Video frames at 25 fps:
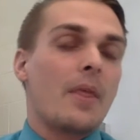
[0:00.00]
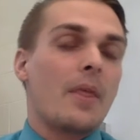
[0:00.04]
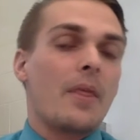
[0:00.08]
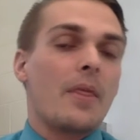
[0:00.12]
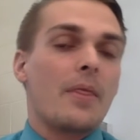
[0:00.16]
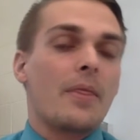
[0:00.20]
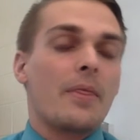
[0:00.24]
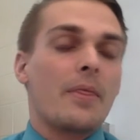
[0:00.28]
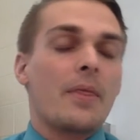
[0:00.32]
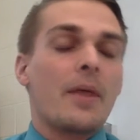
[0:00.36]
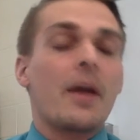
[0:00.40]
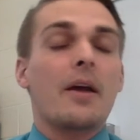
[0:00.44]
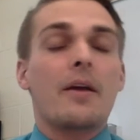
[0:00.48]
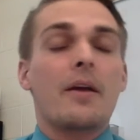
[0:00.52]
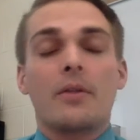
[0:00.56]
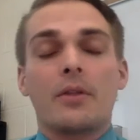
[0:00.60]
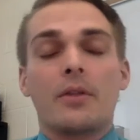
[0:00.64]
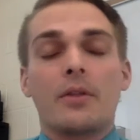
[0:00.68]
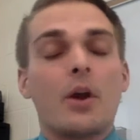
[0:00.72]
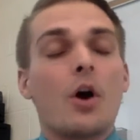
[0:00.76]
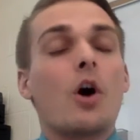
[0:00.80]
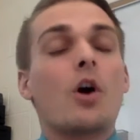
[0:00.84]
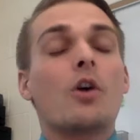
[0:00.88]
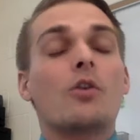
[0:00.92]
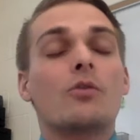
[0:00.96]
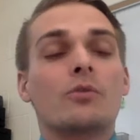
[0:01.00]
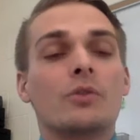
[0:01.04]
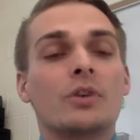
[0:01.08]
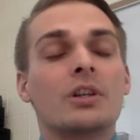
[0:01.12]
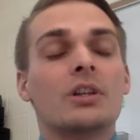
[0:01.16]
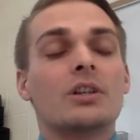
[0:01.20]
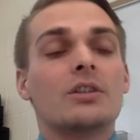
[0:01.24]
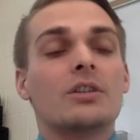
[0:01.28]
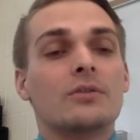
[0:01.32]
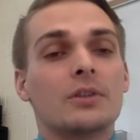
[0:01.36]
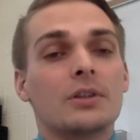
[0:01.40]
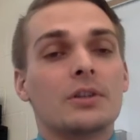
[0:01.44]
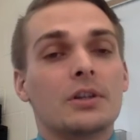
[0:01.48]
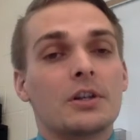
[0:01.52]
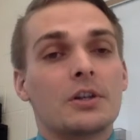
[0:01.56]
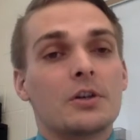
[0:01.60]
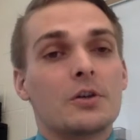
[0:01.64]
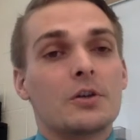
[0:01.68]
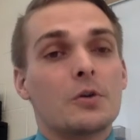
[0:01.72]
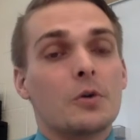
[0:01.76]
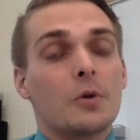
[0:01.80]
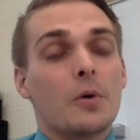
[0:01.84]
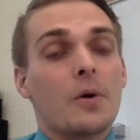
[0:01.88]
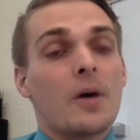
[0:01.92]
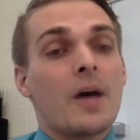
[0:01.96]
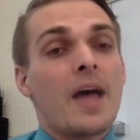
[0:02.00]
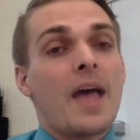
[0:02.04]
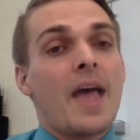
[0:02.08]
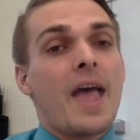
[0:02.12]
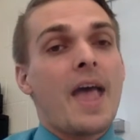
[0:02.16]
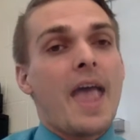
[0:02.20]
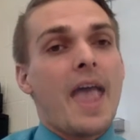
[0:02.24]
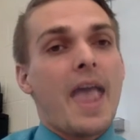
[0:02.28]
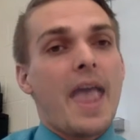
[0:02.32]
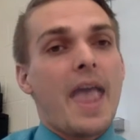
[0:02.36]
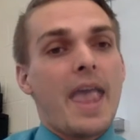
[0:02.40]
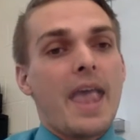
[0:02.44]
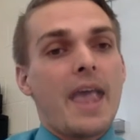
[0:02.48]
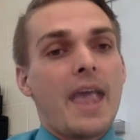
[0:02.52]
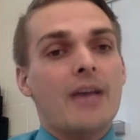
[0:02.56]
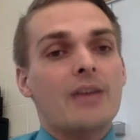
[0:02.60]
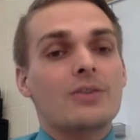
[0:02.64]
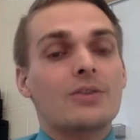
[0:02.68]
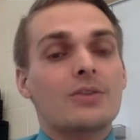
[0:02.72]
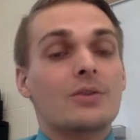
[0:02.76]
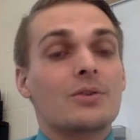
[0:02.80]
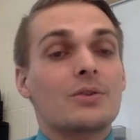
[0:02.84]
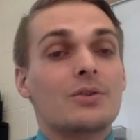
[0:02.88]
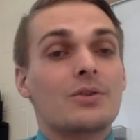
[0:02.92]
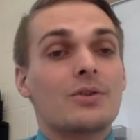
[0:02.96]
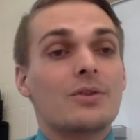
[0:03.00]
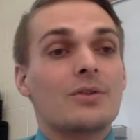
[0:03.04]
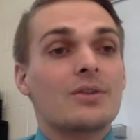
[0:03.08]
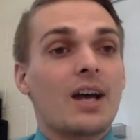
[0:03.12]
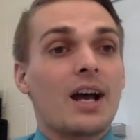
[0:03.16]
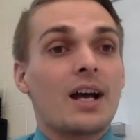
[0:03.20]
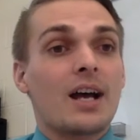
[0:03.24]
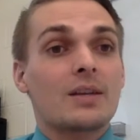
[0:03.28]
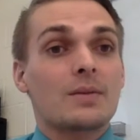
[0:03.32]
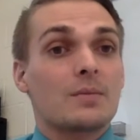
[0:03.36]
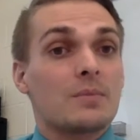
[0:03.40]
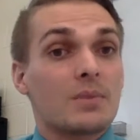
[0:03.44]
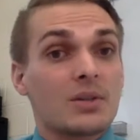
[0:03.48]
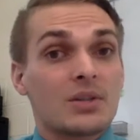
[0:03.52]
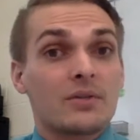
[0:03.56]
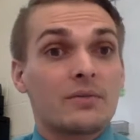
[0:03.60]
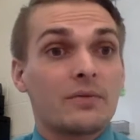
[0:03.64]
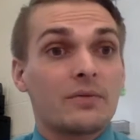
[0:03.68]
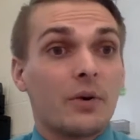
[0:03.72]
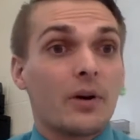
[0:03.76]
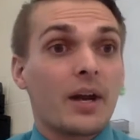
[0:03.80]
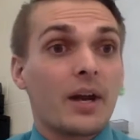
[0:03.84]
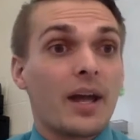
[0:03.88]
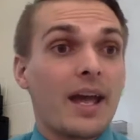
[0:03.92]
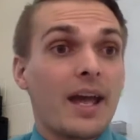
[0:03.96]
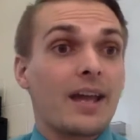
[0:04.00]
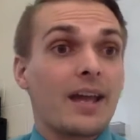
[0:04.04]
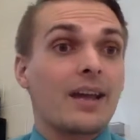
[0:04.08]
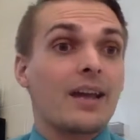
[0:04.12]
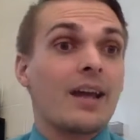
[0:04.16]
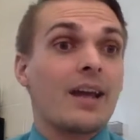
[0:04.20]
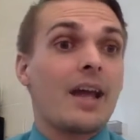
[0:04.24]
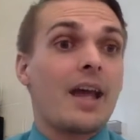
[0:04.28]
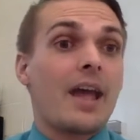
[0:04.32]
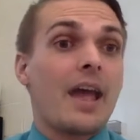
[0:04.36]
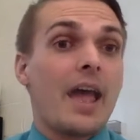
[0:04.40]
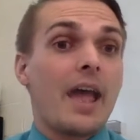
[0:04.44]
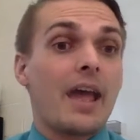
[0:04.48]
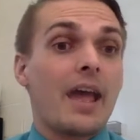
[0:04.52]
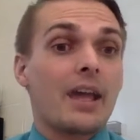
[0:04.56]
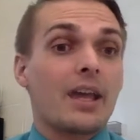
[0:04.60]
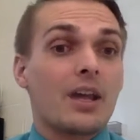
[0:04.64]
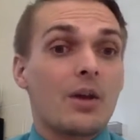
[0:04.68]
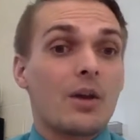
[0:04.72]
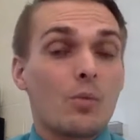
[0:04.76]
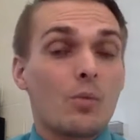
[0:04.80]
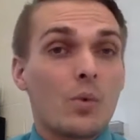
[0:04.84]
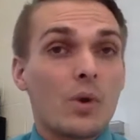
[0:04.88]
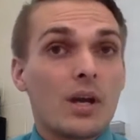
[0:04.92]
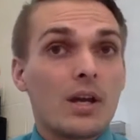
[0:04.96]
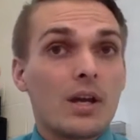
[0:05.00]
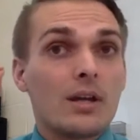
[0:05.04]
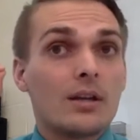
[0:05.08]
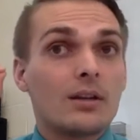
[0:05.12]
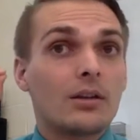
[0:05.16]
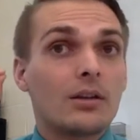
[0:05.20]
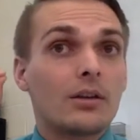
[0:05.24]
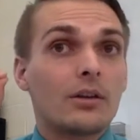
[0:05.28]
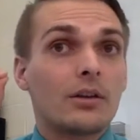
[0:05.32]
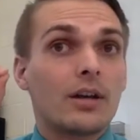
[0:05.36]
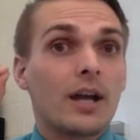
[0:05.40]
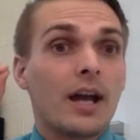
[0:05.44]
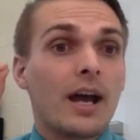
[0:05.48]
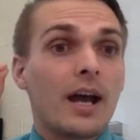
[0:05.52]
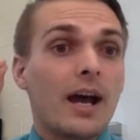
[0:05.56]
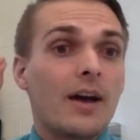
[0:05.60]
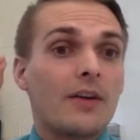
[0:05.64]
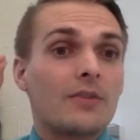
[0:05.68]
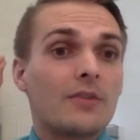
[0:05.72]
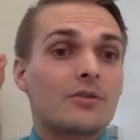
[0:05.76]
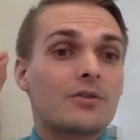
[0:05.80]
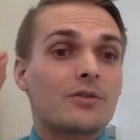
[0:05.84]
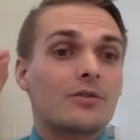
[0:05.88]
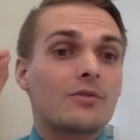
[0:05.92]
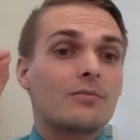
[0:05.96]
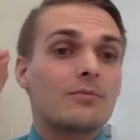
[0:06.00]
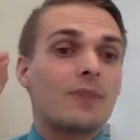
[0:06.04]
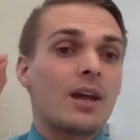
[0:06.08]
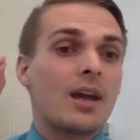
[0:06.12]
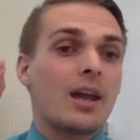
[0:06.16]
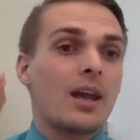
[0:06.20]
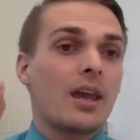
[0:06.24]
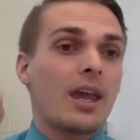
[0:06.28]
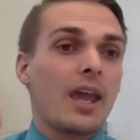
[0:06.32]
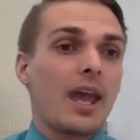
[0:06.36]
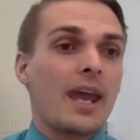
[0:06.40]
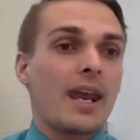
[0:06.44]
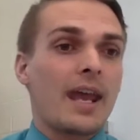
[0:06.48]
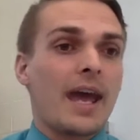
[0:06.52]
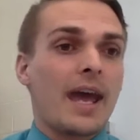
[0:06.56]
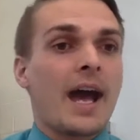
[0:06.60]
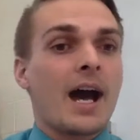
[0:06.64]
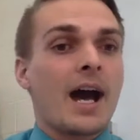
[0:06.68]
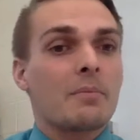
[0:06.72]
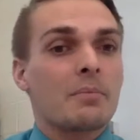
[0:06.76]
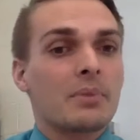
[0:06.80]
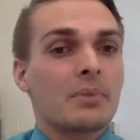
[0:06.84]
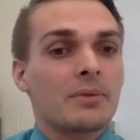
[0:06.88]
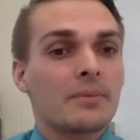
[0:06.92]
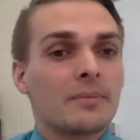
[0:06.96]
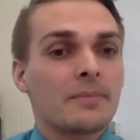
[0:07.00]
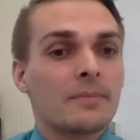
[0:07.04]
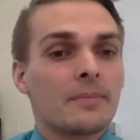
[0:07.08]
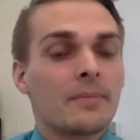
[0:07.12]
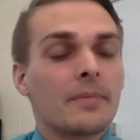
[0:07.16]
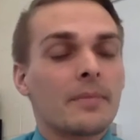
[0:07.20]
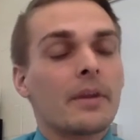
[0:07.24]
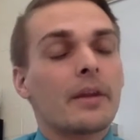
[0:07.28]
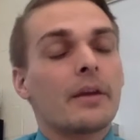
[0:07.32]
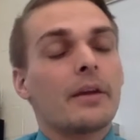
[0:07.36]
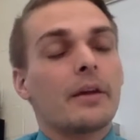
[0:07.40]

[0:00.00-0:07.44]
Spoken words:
They are really, really cool. And so students ask me, Mr. Ford, hey, can we learn how to make an app?